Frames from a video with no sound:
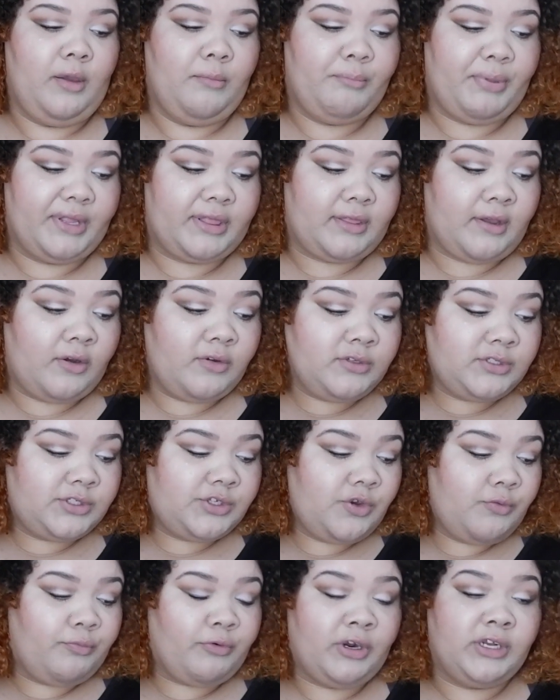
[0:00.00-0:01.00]
But those
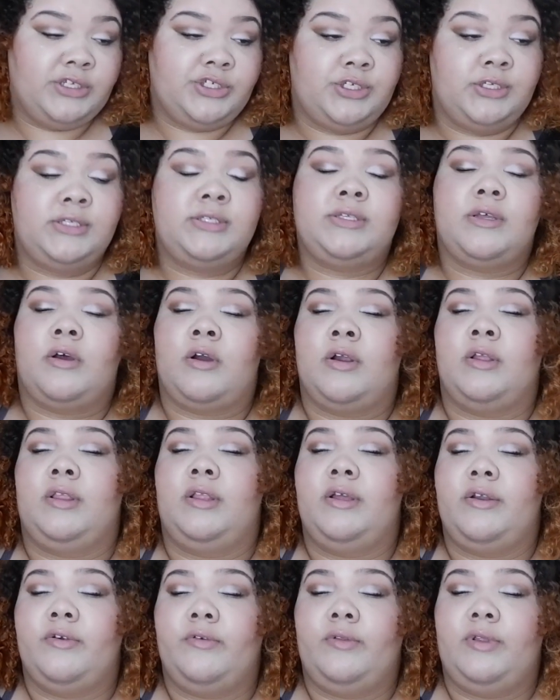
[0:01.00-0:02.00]
two brushes are
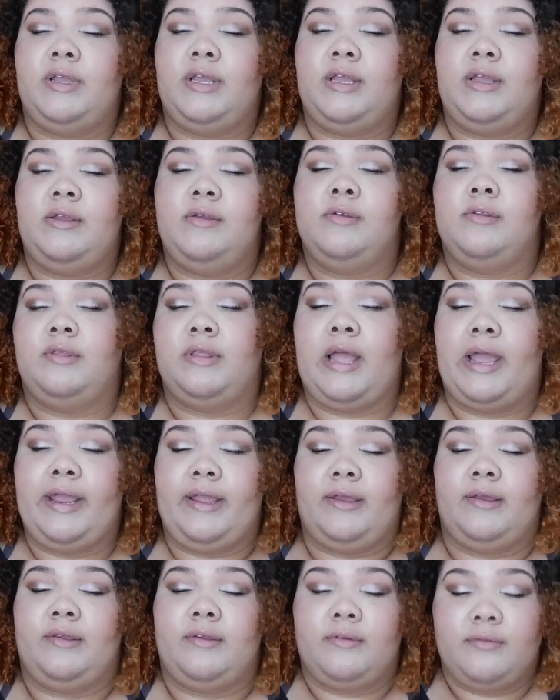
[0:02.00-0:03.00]
literally
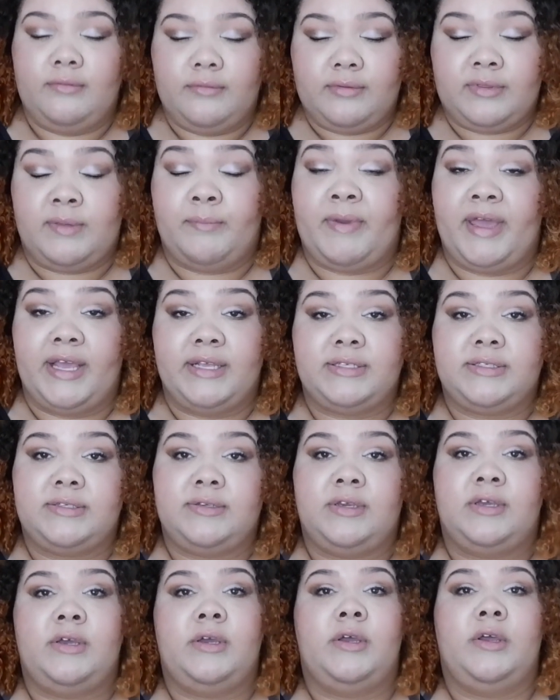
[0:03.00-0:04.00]
like the
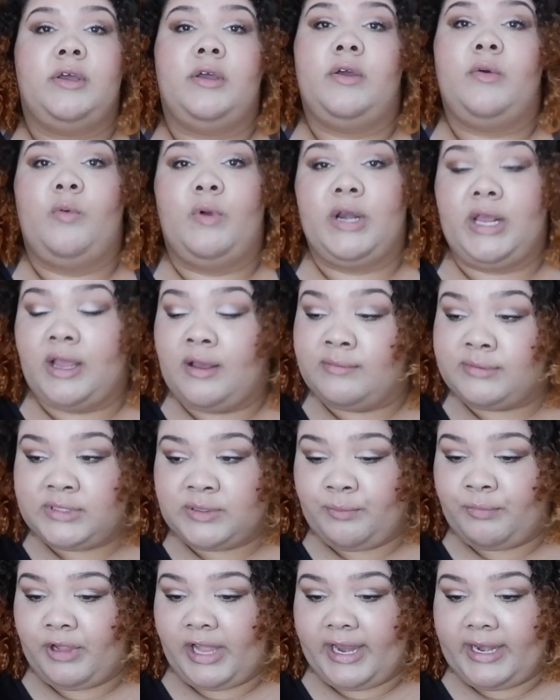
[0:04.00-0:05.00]
best when it comes
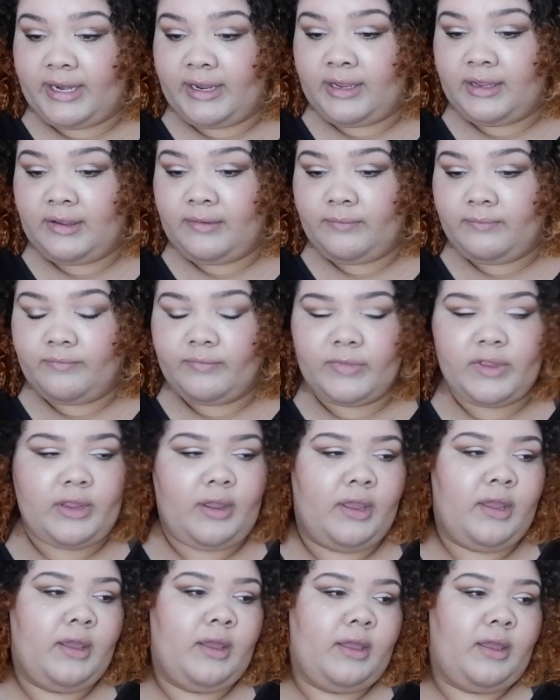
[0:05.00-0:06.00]
to blending.
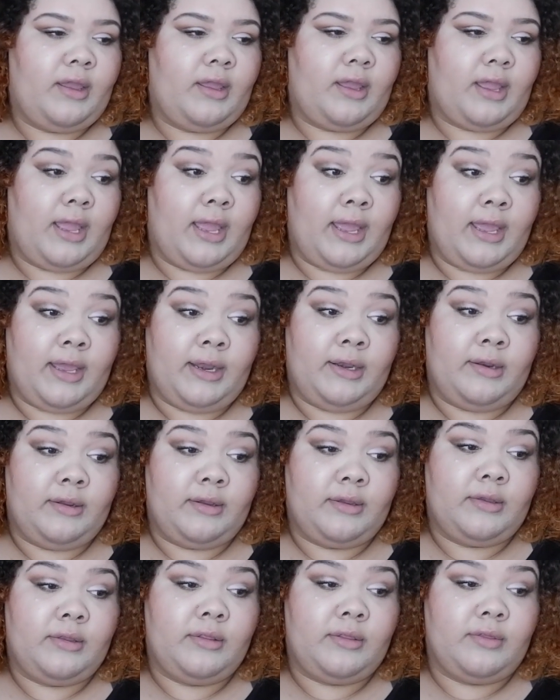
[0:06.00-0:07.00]
And
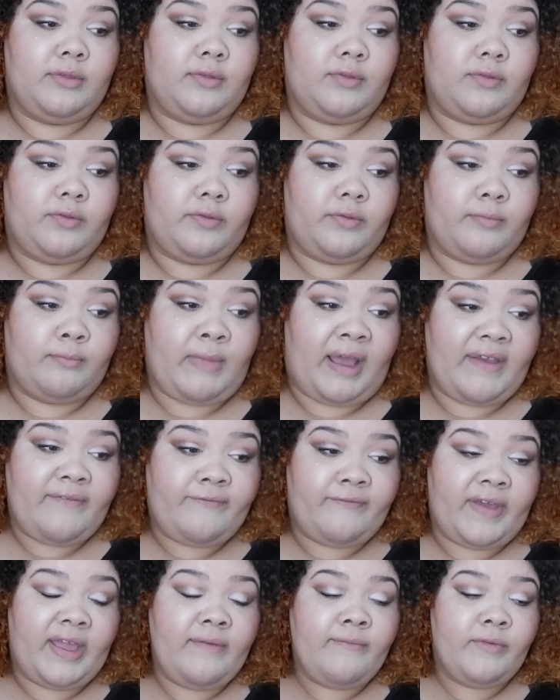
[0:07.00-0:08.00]
my
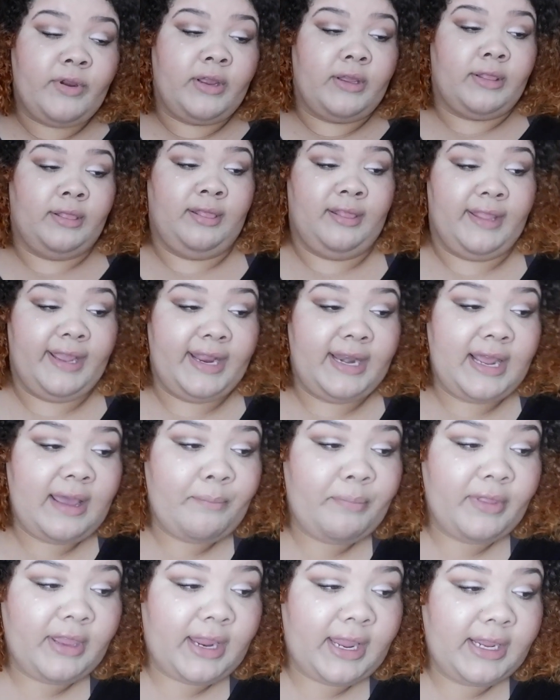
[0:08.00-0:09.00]
favorite lid
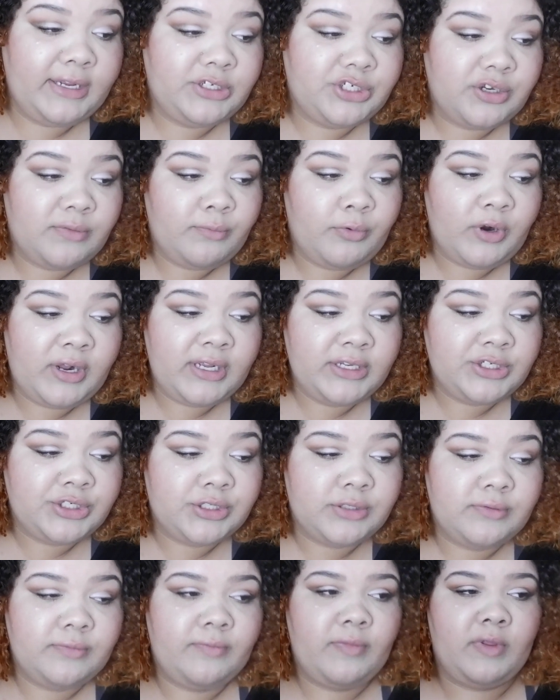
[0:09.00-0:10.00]
application
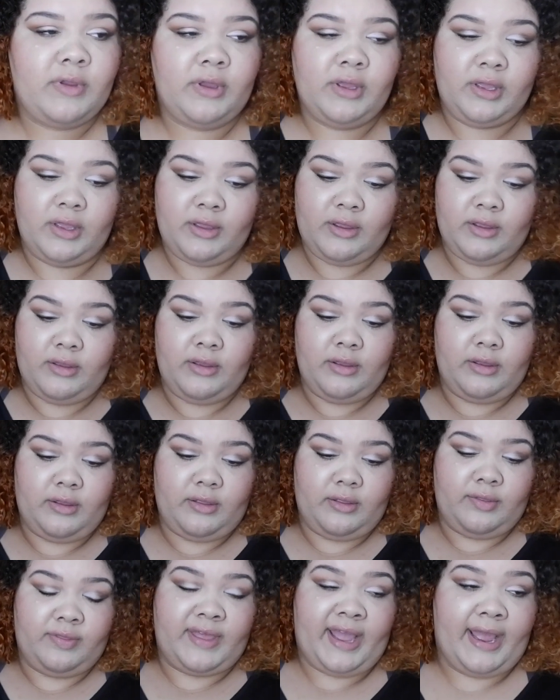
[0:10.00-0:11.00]
brush
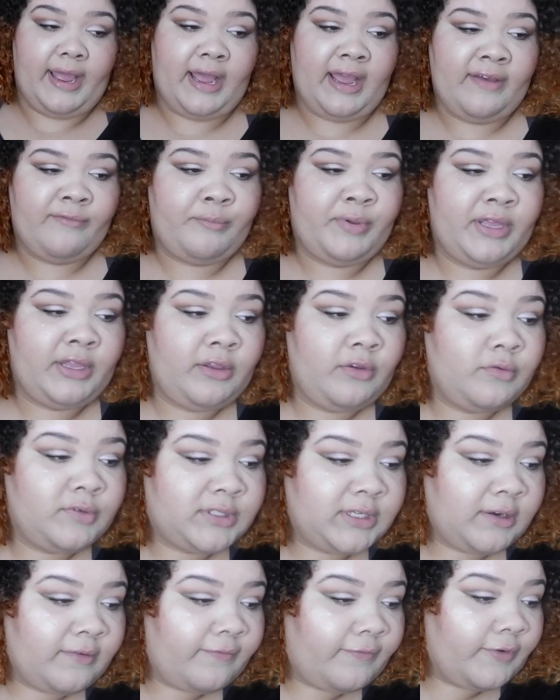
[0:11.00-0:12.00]
that I've been
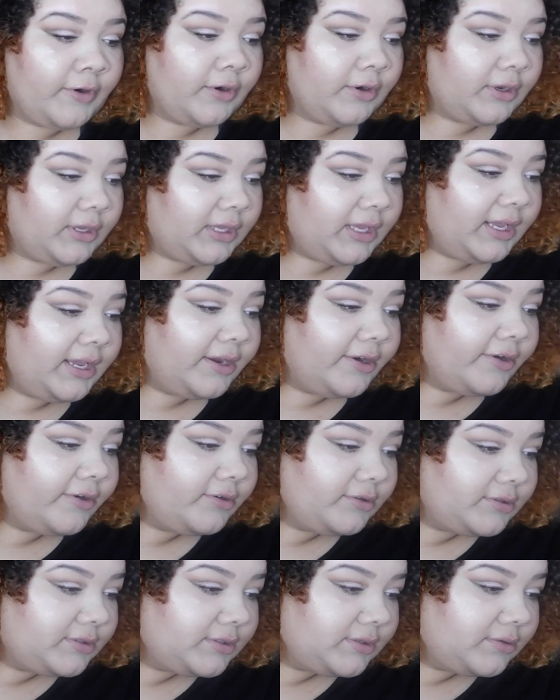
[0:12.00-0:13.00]
using for
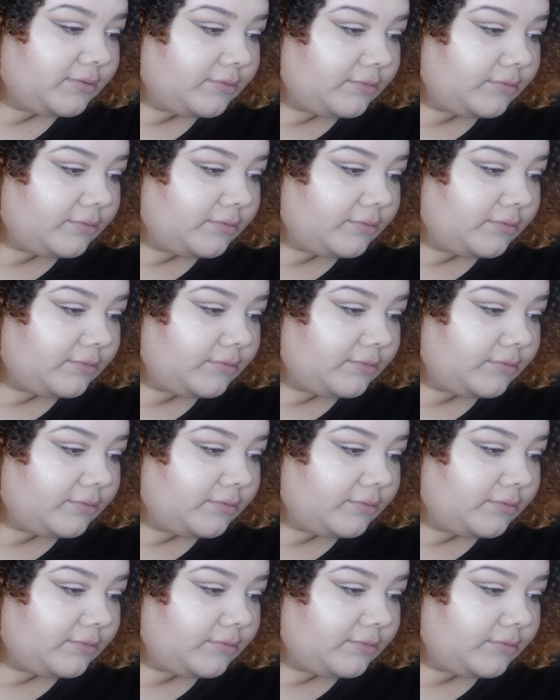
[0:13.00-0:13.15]
years,